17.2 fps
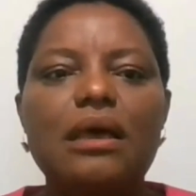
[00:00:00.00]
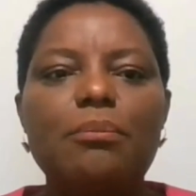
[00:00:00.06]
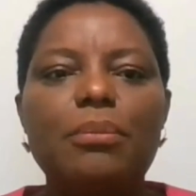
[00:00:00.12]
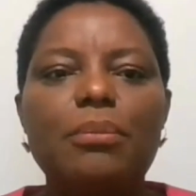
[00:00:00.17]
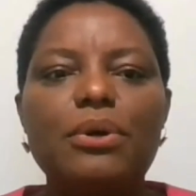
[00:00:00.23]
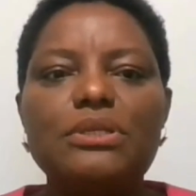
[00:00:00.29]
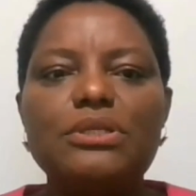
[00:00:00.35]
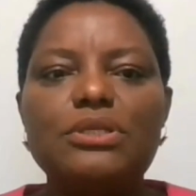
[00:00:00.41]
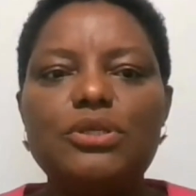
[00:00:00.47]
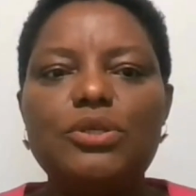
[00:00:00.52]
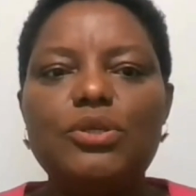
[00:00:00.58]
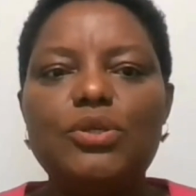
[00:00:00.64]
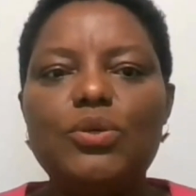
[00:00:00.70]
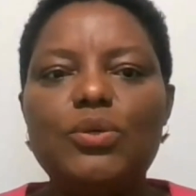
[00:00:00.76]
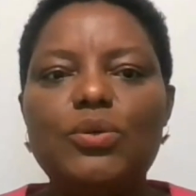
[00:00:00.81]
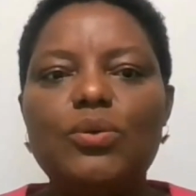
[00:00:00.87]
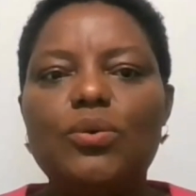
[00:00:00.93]
But
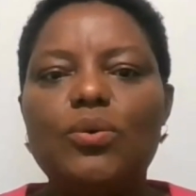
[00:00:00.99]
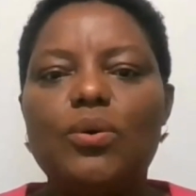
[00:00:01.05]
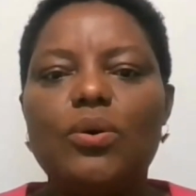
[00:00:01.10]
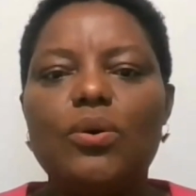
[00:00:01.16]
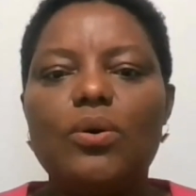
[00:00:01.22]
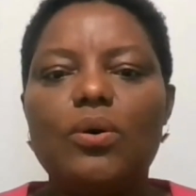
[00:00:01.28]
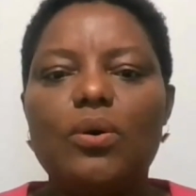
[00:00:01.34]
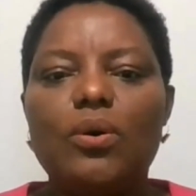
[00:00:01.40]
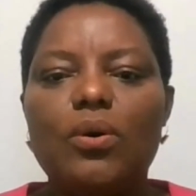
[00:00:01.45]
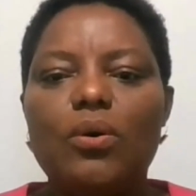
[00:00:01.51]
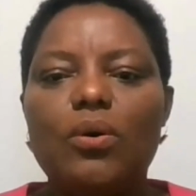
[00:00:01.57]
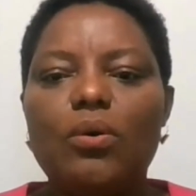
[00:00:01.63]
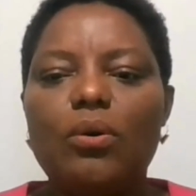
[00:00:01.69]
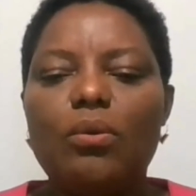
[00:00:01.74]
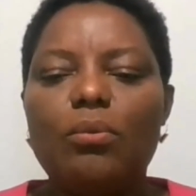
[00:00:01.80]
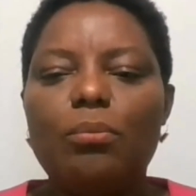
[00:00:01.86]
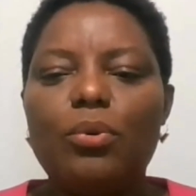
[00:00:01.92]
you
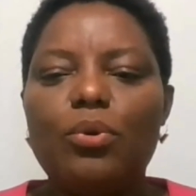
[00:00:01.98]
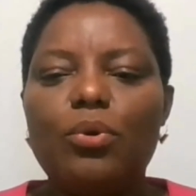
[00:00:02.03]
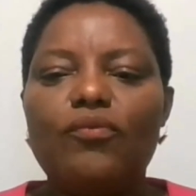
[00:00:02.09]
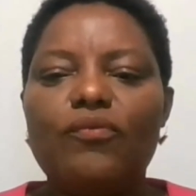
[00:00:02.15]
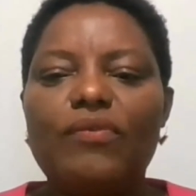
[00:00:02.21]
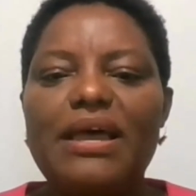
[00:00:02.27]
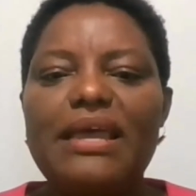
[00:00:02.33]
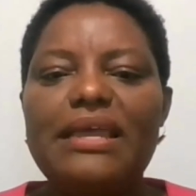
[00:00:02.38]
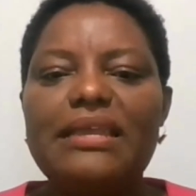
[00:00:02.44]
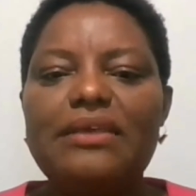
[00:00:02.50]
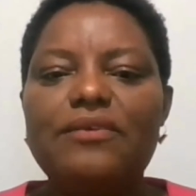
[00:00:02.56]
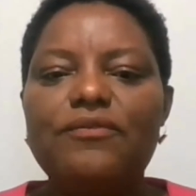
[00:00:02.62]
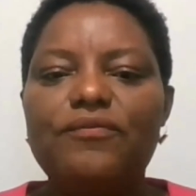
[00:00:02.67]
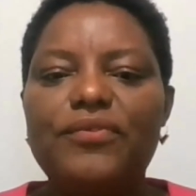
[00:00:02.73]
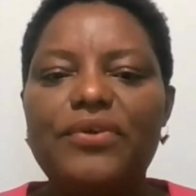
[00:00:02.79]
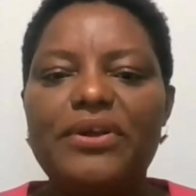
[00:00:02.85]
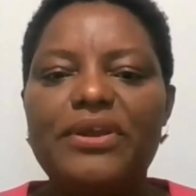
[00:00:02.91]
provide a
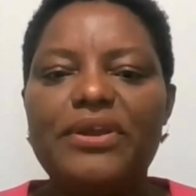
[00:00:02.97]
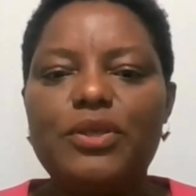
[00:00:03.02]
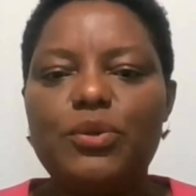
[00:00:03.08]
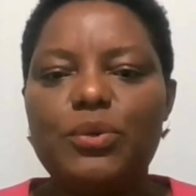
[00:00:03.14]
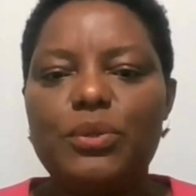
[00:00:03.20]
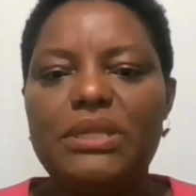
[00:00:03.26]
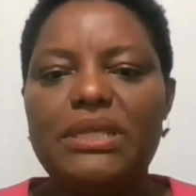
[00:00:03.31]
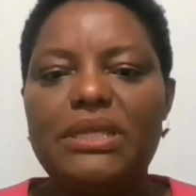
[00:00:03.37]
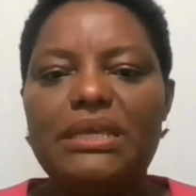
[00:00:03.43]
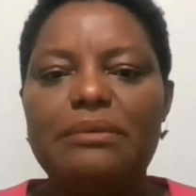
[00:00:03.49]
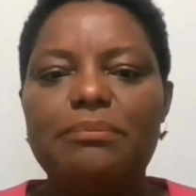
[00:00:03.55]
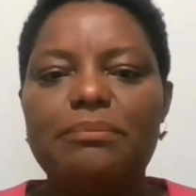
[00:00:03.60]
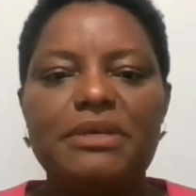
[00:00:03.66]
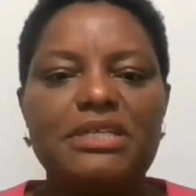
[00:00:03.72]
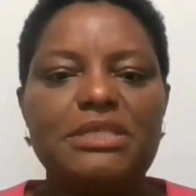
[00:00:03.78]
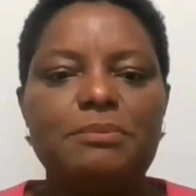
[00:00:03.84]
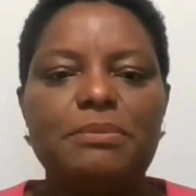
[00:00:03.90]
very unique
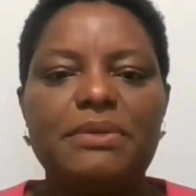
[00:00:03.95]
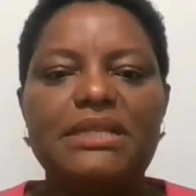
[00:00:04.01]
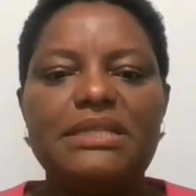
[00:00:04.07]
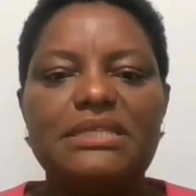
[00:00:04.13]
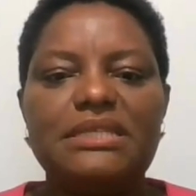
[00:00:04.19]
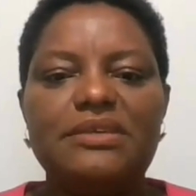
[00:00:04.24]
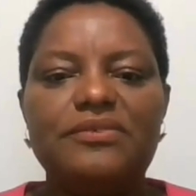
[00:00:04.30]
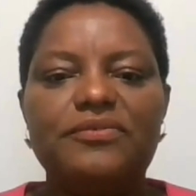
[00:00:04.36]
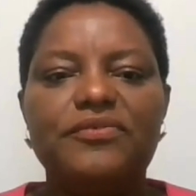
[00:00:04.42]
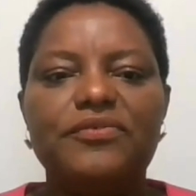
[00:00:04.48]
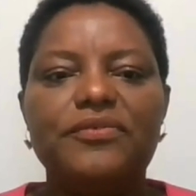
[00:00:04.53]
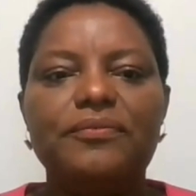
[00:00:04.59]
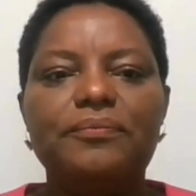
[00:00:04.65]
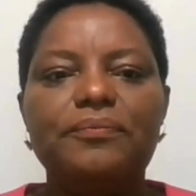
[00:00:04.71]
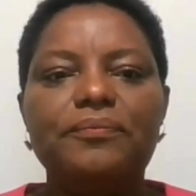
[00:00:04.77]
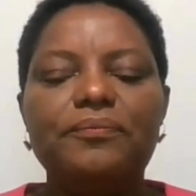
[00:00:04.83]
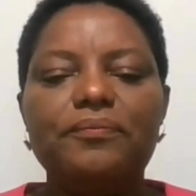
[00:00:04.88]
perspective
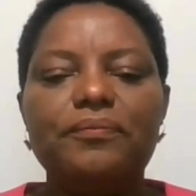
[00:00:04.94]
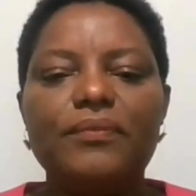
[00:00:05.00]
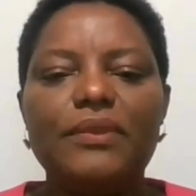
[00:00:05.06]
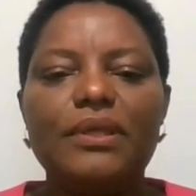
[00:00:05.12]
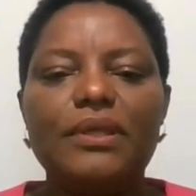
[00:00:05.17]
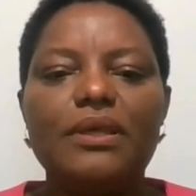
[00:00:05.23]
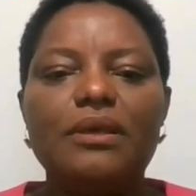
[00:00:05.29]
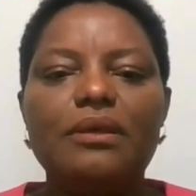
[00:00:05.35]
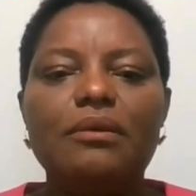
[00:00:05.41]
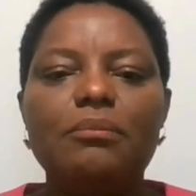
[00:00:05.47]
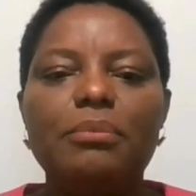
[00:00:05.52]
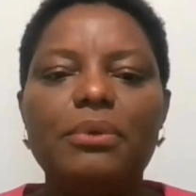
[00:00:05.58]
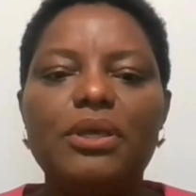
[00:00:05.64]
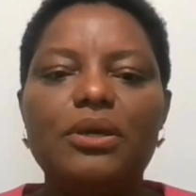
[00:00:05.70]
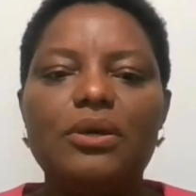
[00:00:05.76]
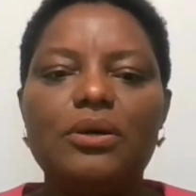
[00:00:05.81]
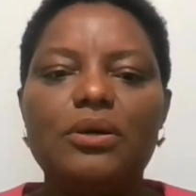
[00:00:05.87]

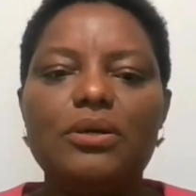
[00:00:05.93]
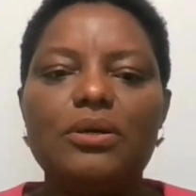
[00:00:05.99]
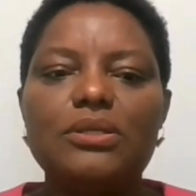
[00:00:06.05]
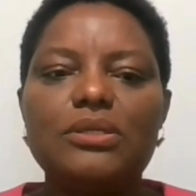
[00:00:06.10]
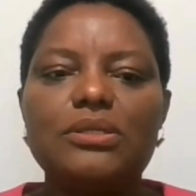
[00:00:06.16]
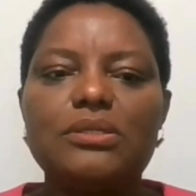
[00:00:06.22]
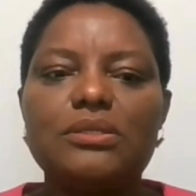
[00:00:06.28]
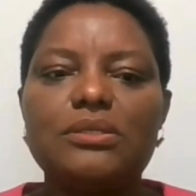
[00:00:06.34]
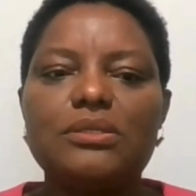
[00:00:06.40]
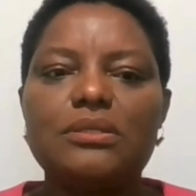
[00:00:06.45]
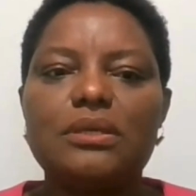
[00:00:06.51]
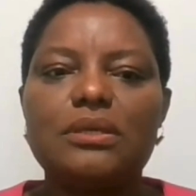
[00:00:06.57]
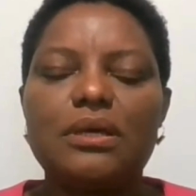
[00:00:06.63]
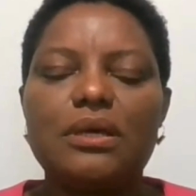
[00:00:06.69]
because